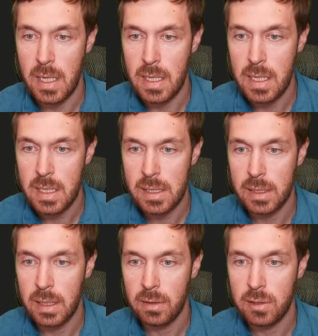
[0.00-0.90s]
in this
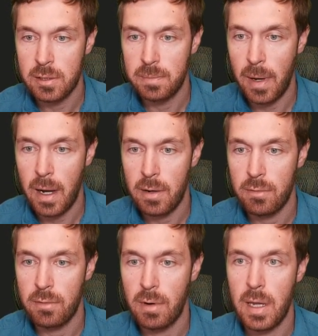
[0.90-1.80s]
little spot
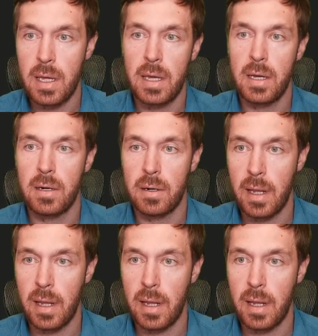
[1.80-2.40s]
right here,